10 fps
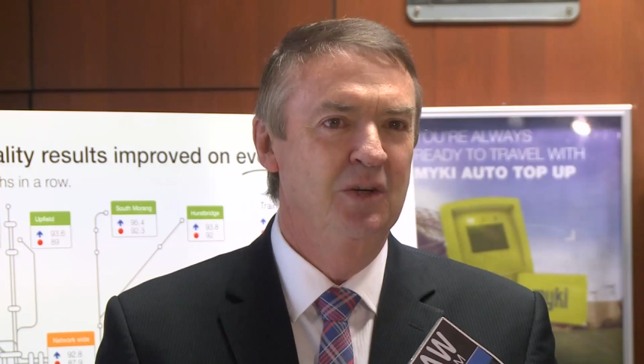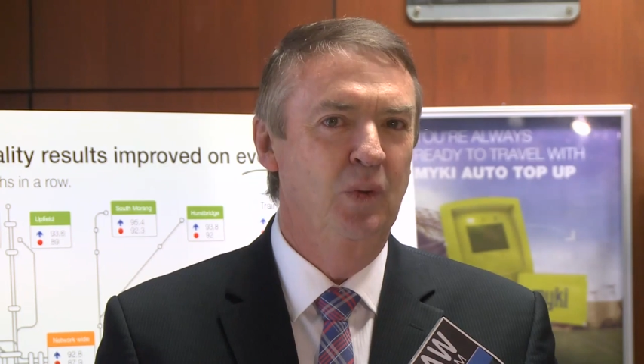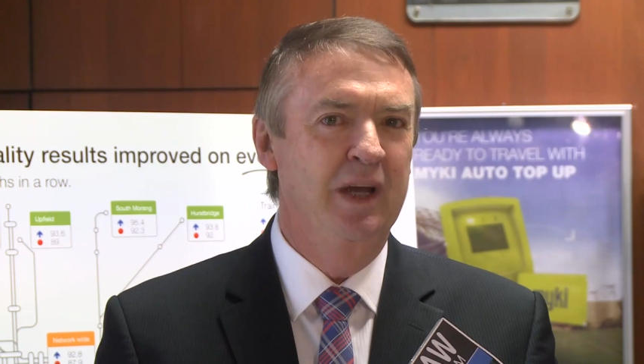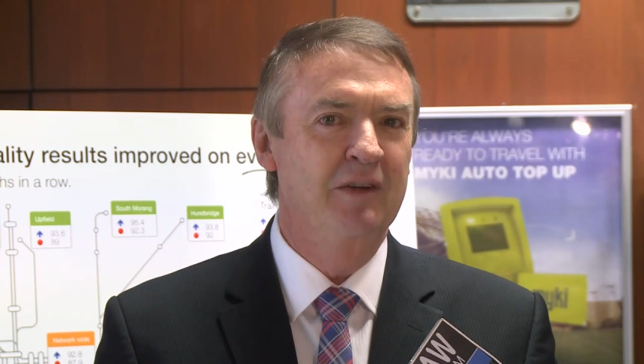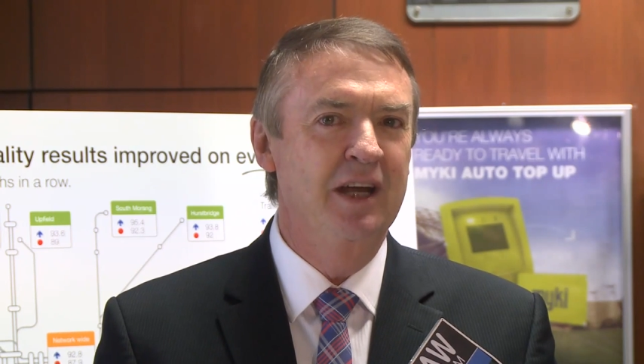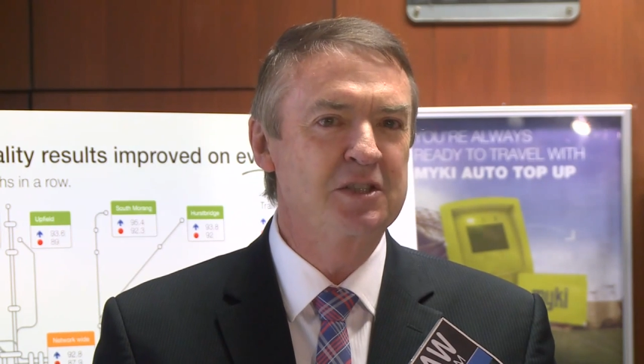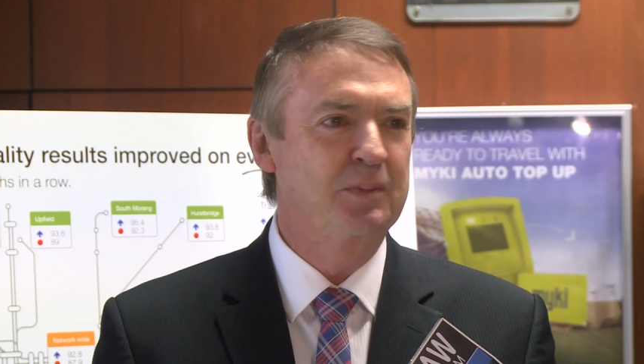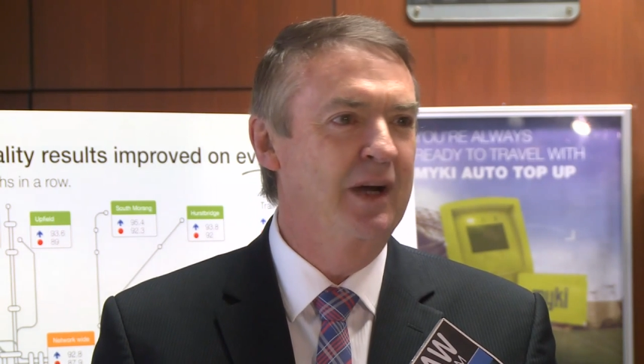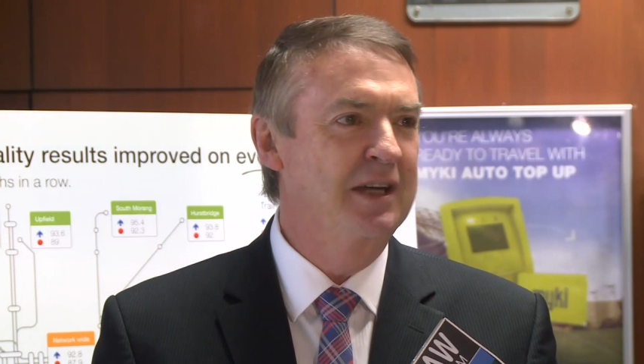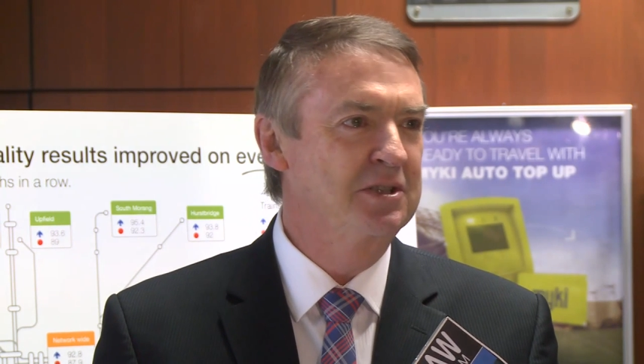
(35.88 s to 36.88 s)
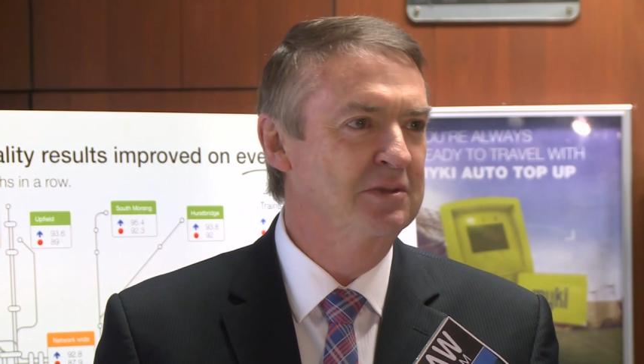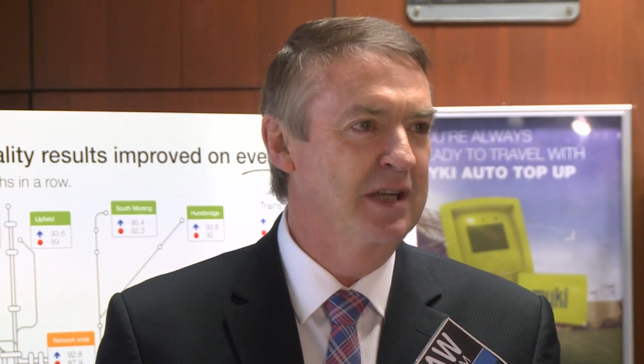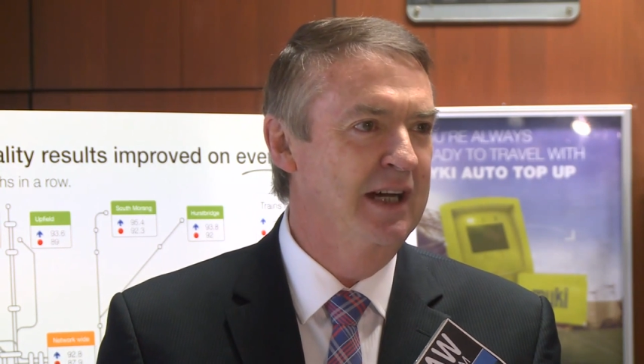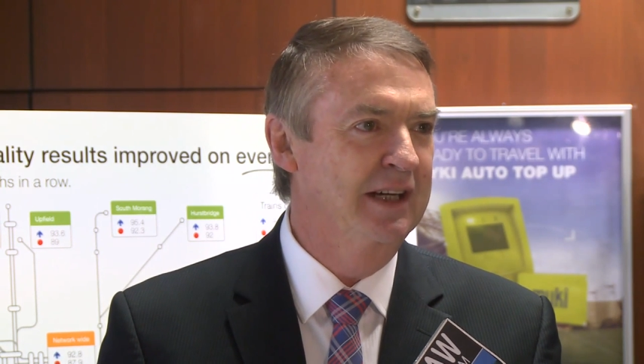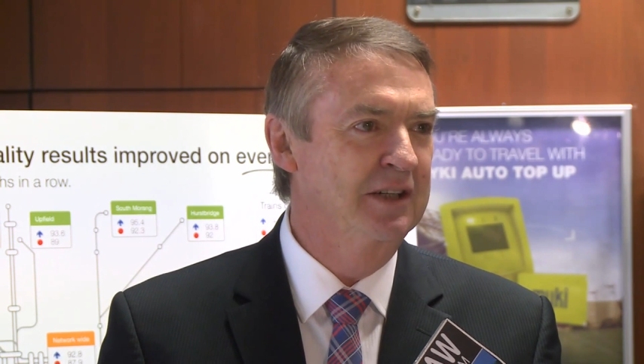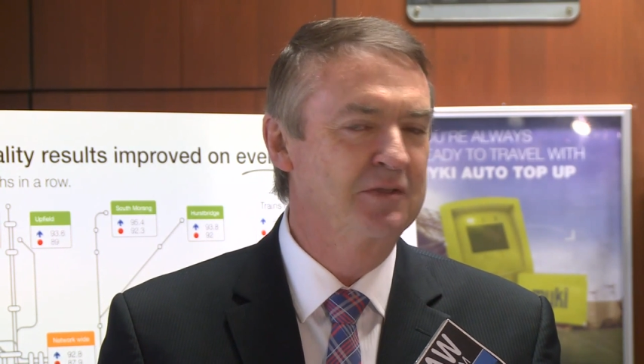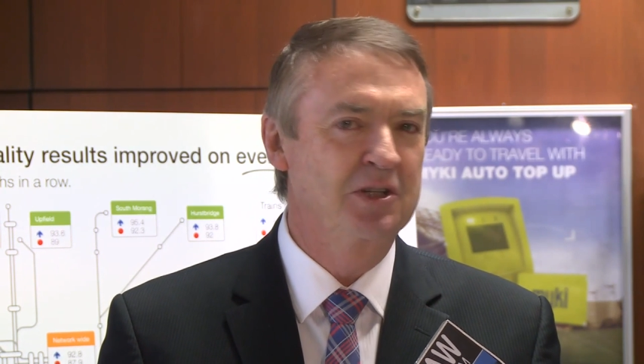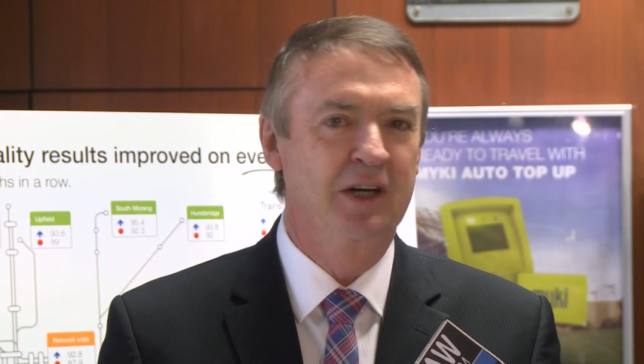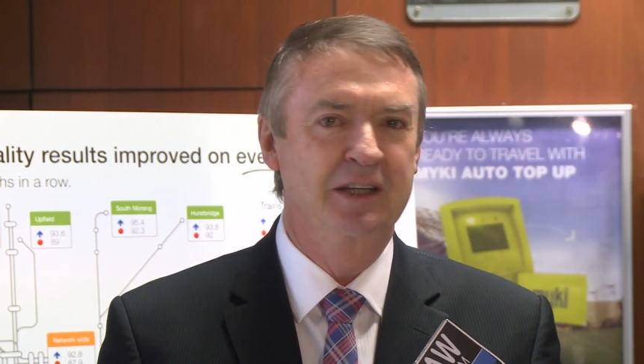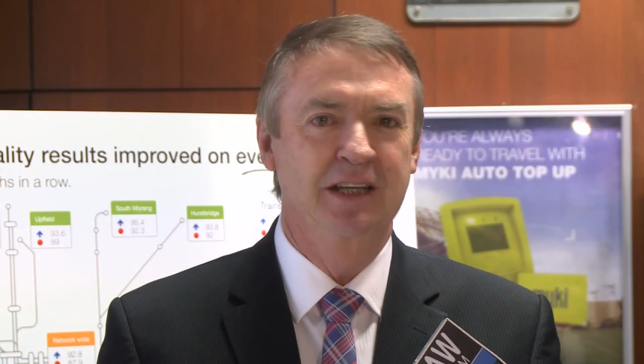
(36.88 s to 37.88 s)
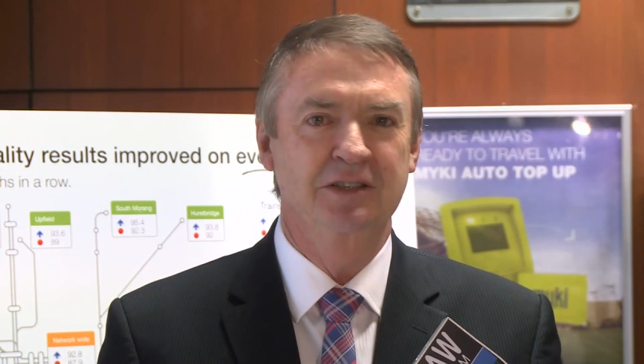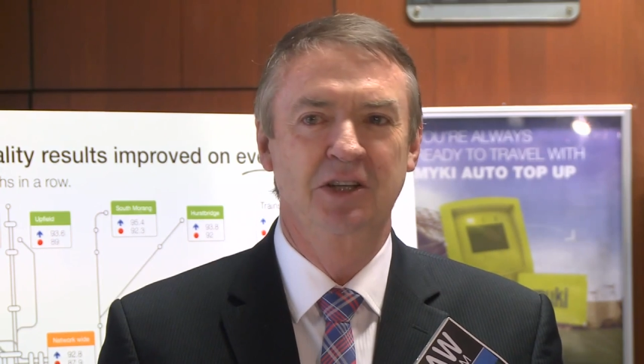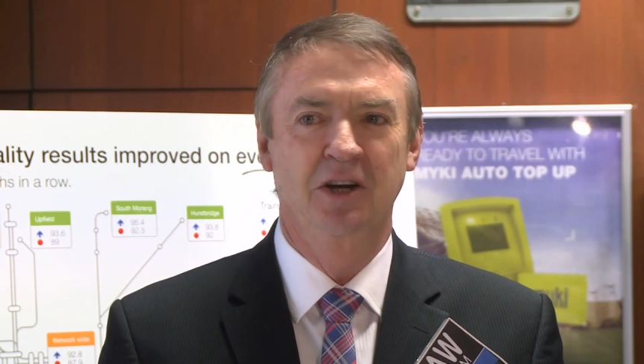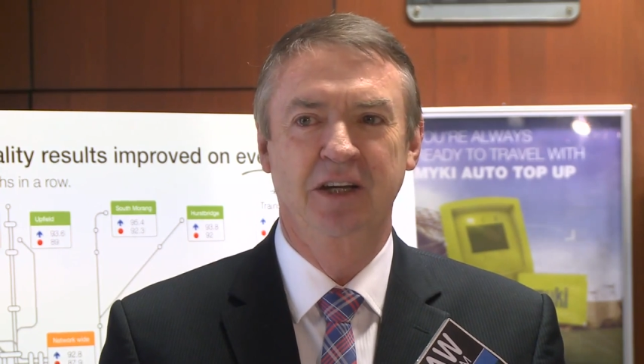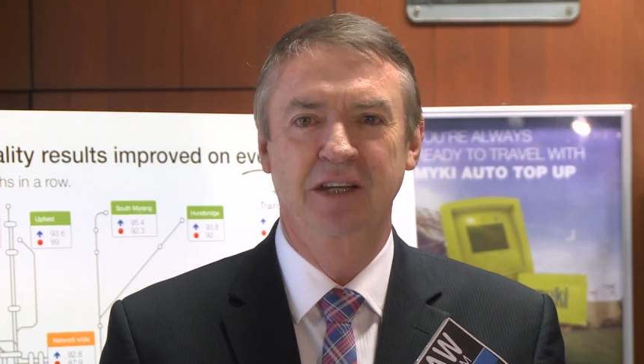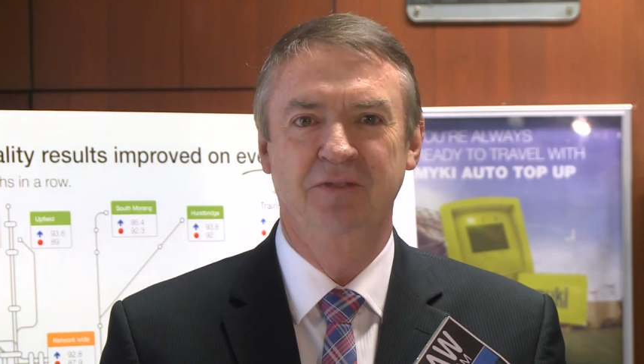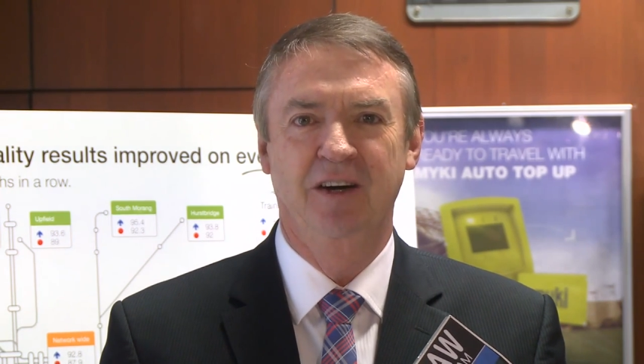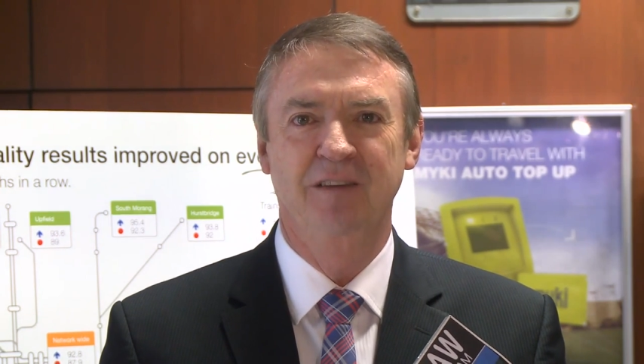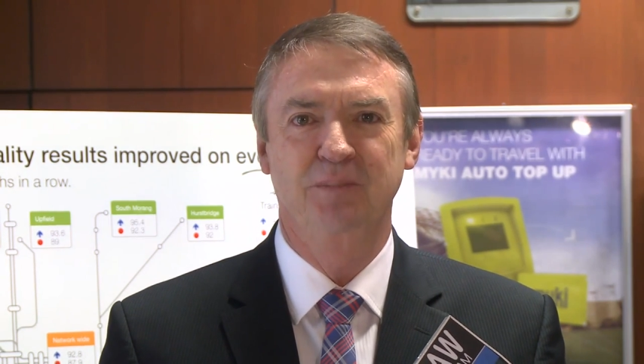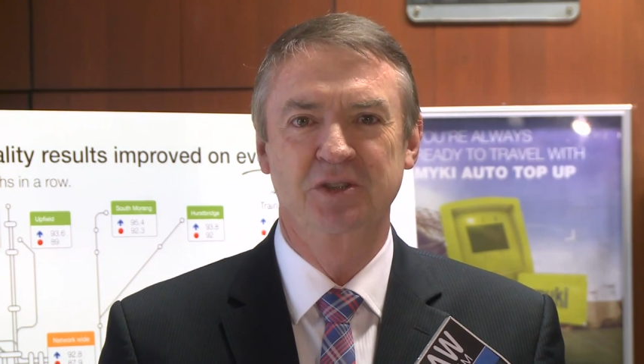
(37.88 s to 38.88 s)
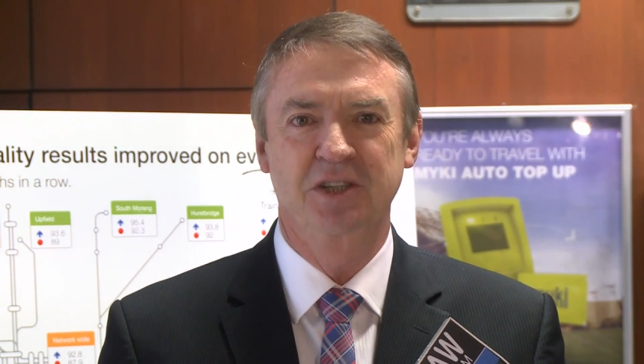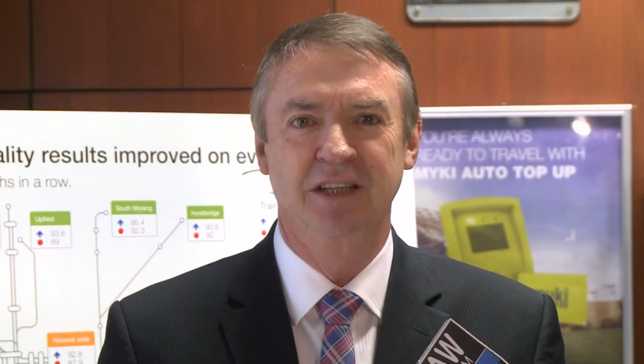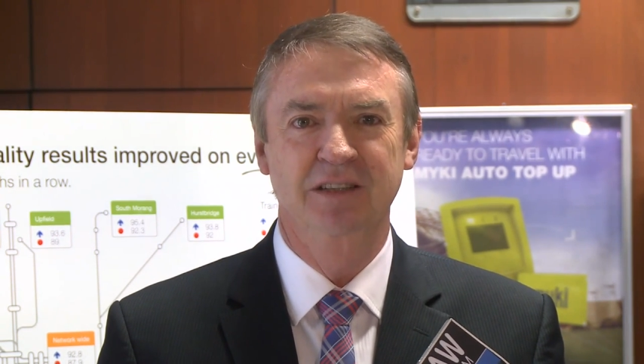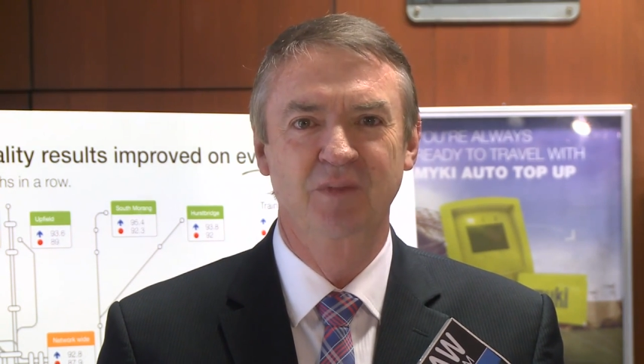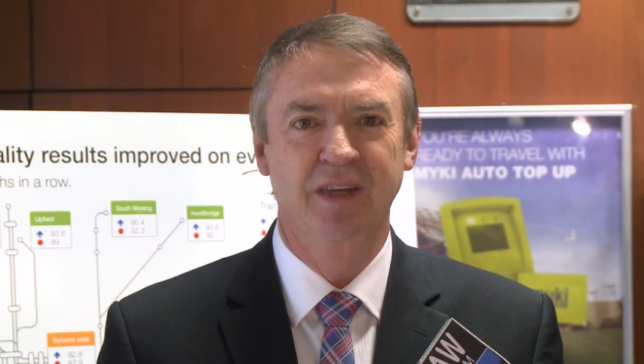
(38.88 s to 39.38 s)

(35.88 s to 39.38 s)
We have an aspirational target of trying to get to 95%,